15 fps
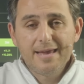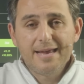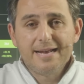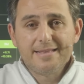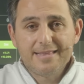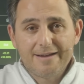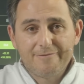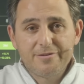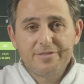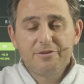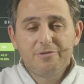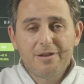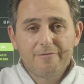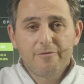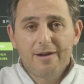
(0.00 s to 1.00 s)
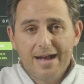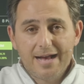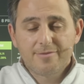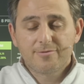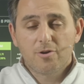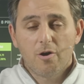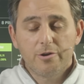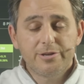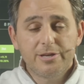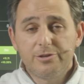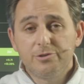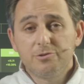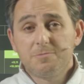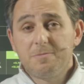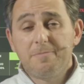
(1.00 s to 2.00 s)
It's everything you'd ever ask. All you need to
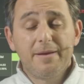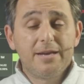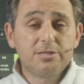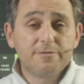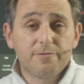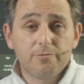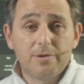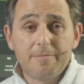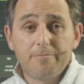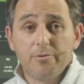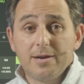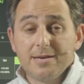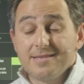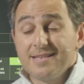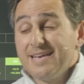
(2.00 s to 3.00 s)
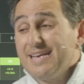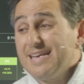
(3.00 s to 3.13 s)
do is be patient for the right price.